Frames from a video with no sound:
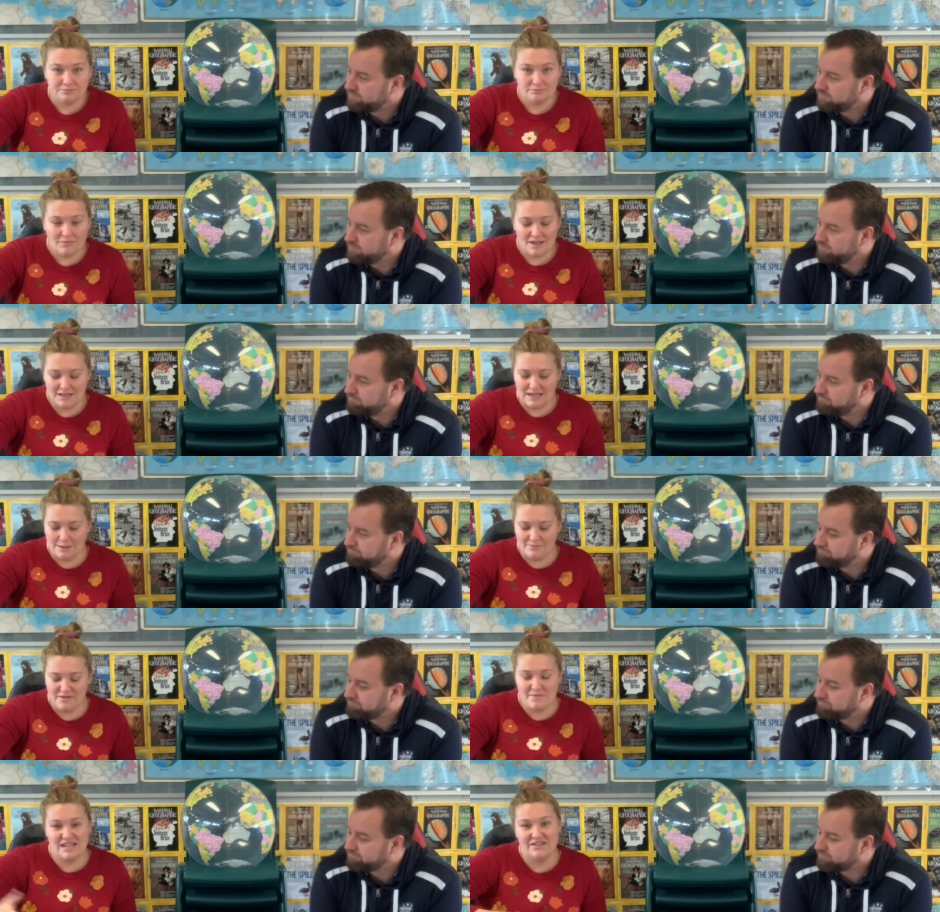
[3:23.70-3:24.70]
Speaker 1: Mm.
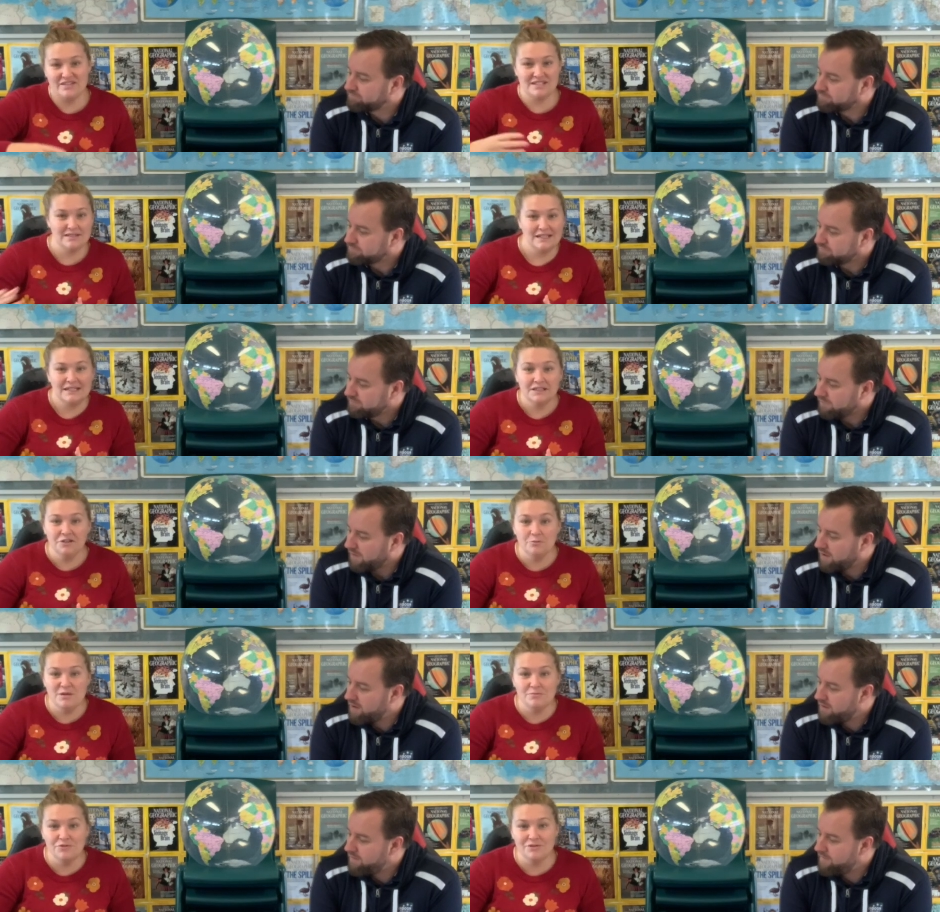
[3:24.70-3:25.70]
Um, they may give us like a
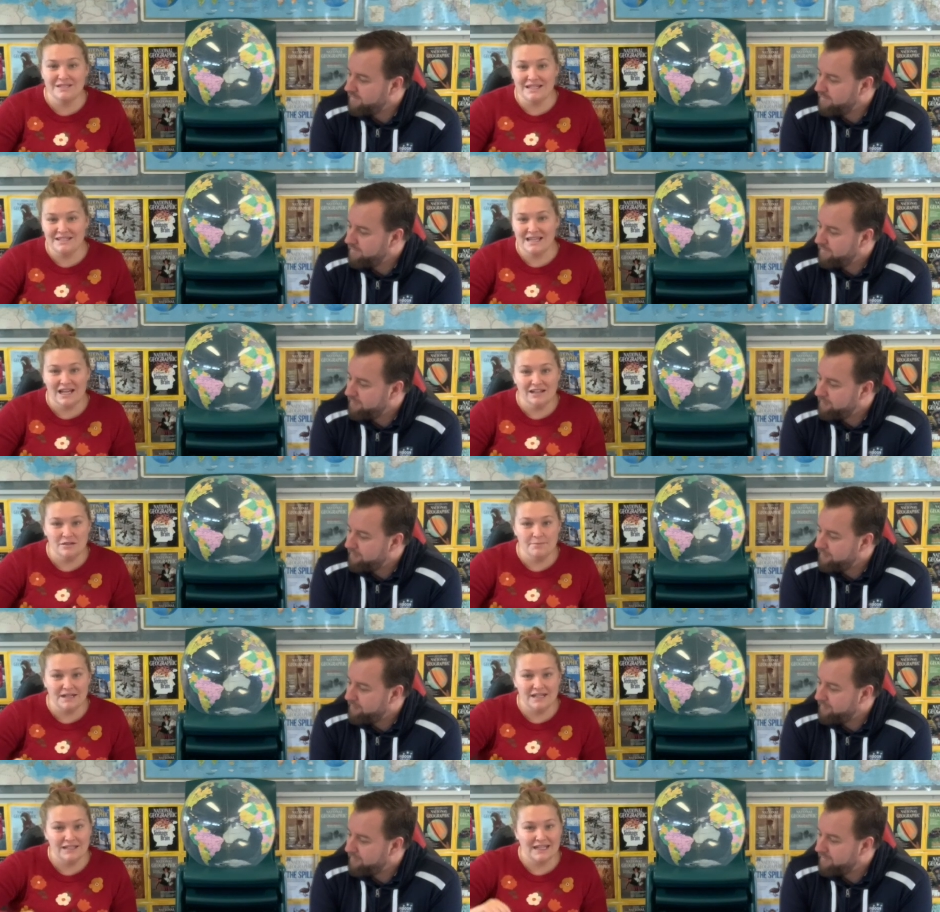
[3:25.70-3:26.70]
little bit more detail
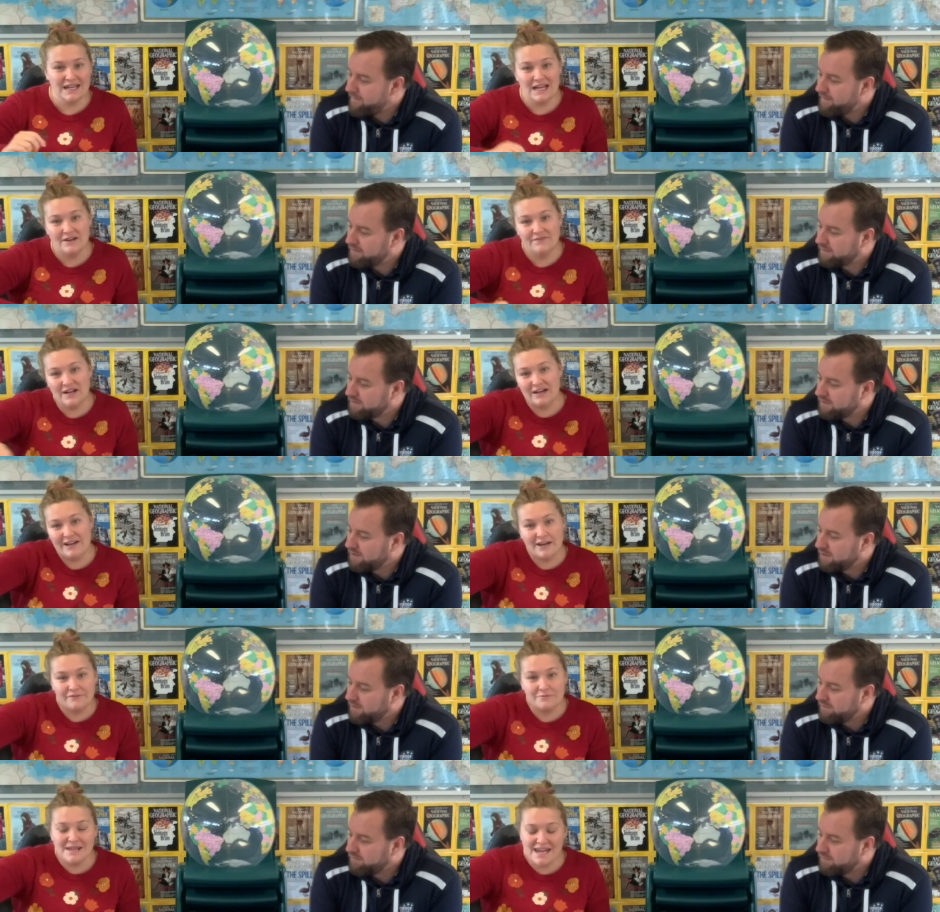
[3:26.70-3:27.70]
about like how far
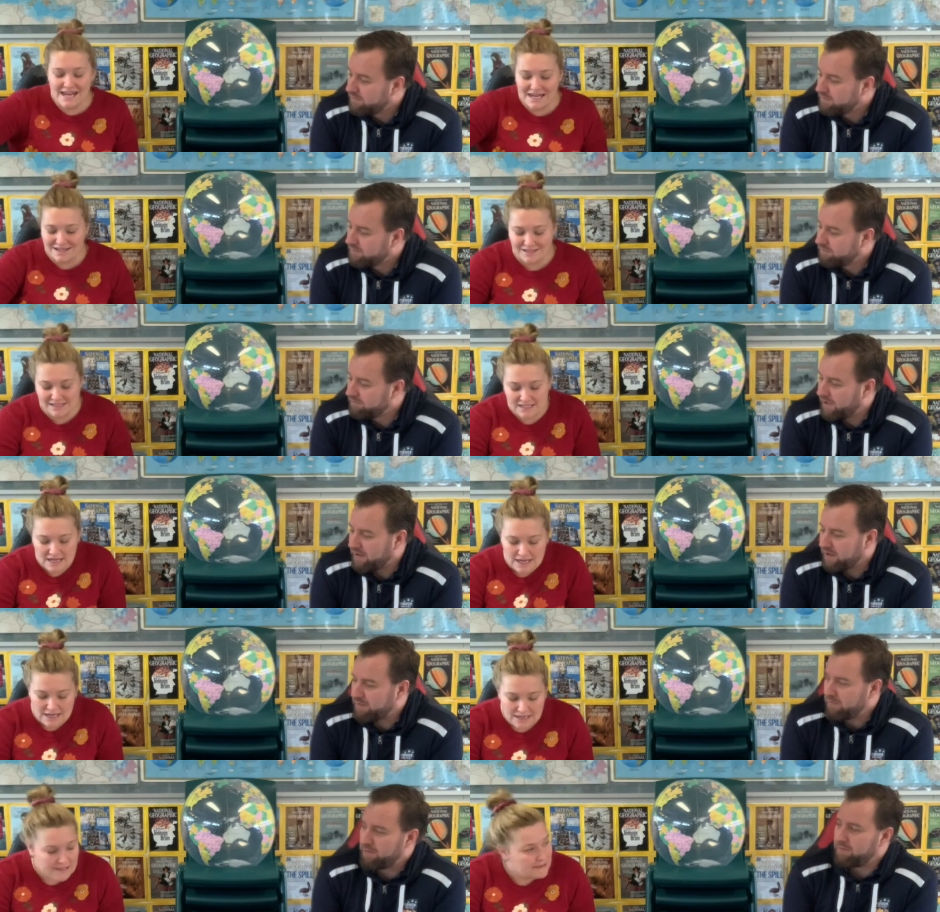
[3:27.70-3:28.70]
out from Cairns.
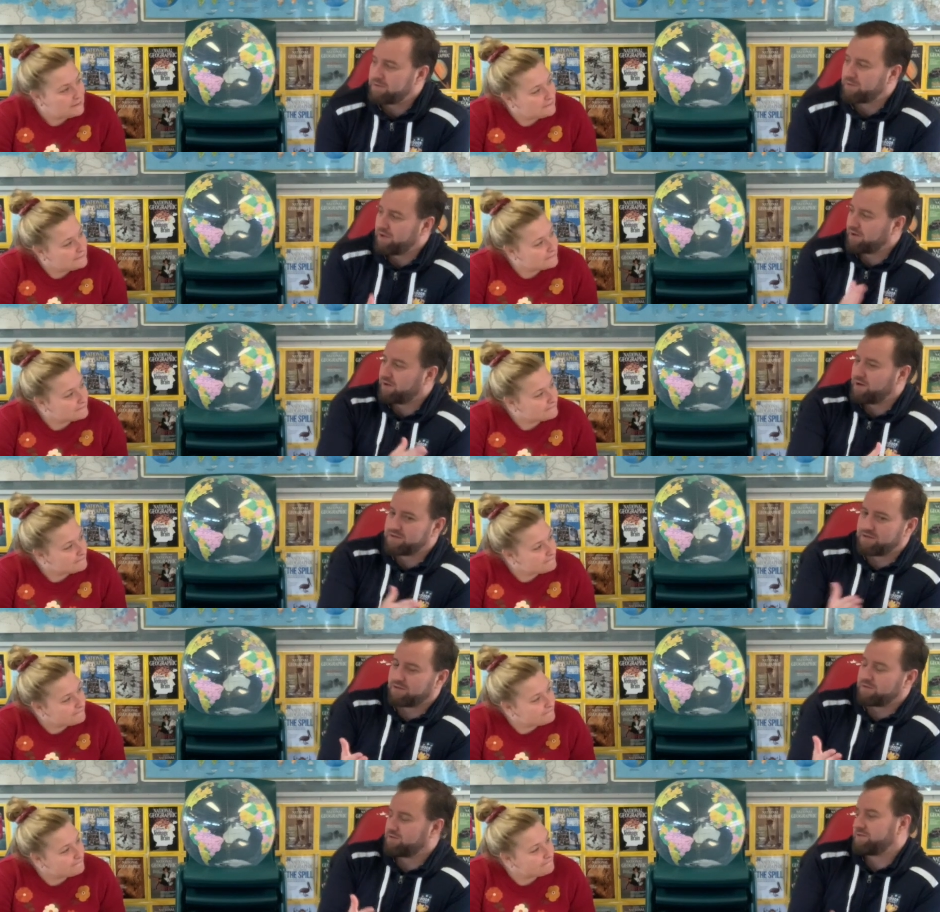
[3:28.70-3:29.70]
Maybe, yeah, maybe
Speaker 2: between the coast
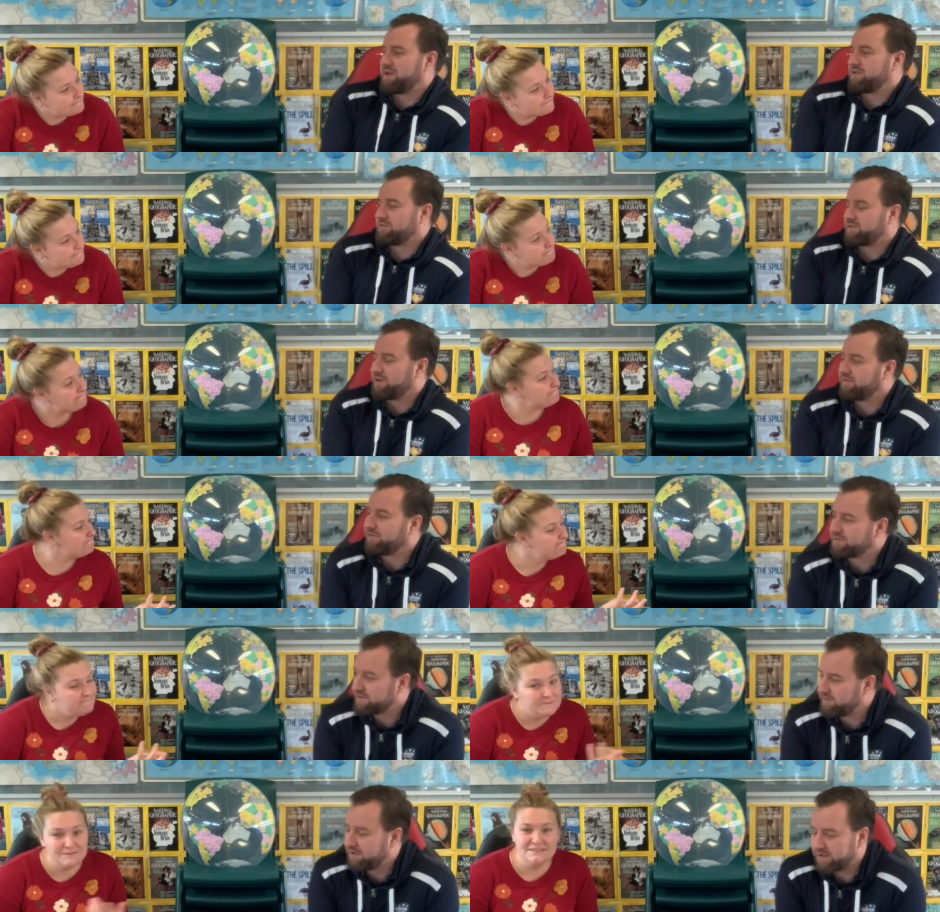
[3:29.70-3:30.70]
and the continental shelf
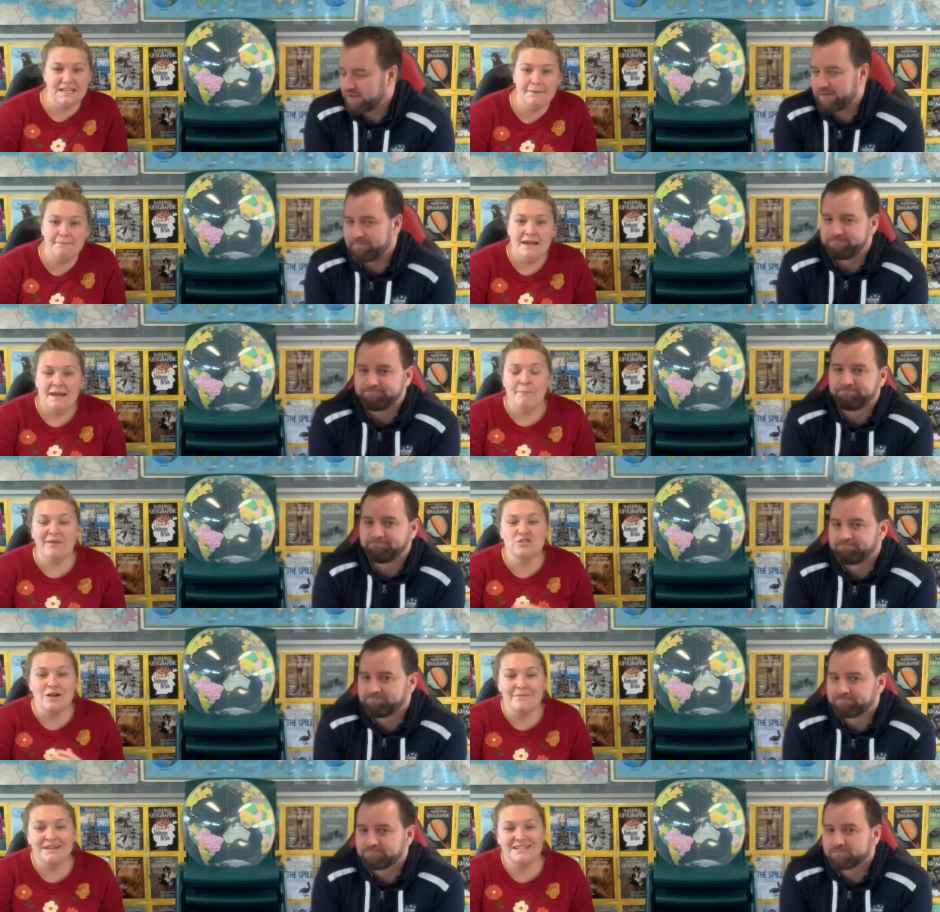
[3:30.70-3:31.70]
or something. Like yeah,
Speaker 1: that. by
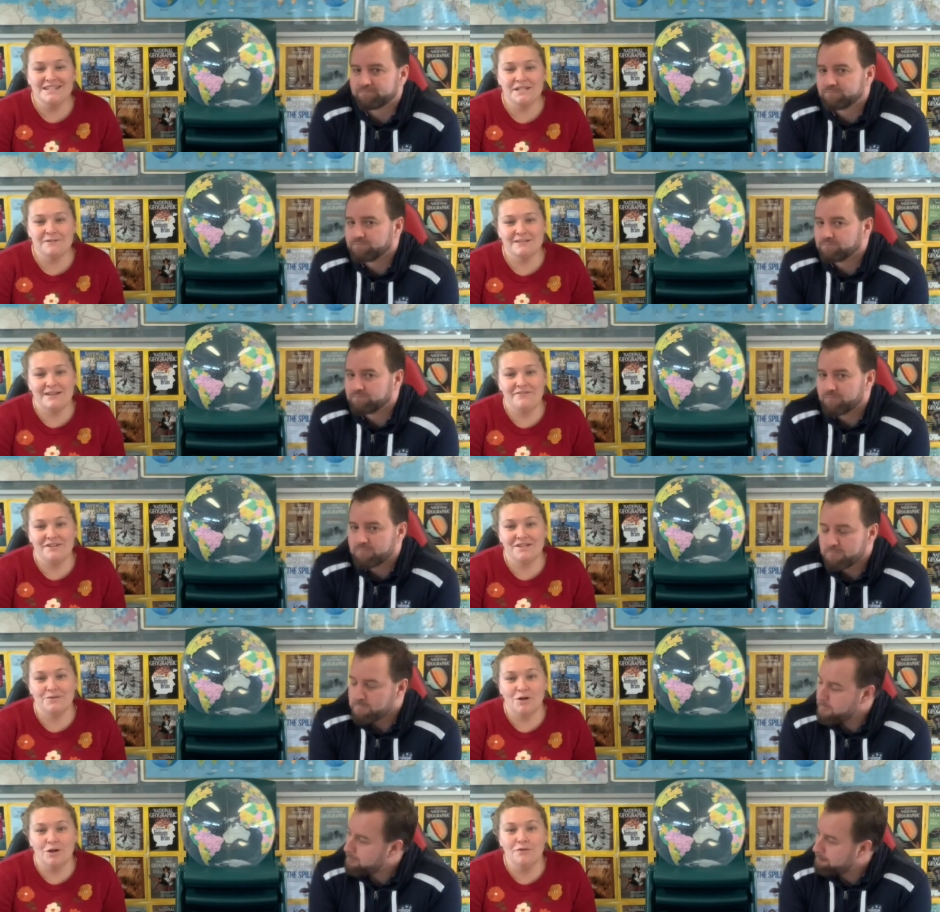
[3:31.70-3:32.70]
the time get to year 11
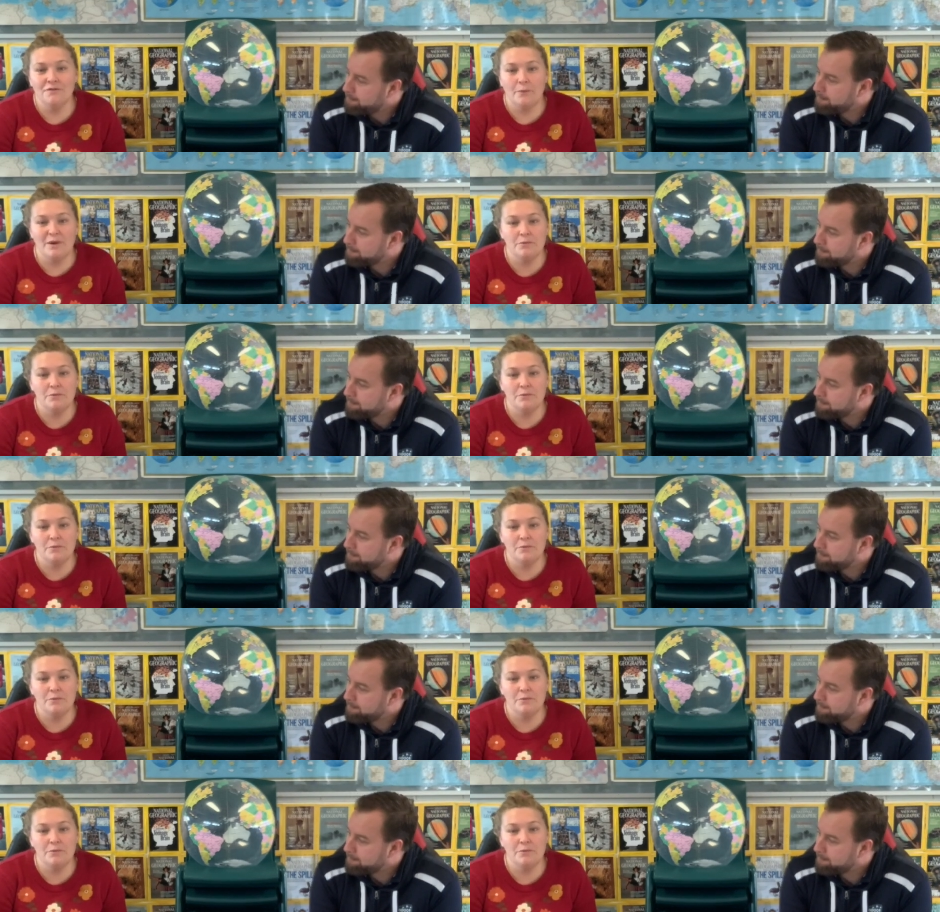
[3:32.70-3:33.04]
and 12, we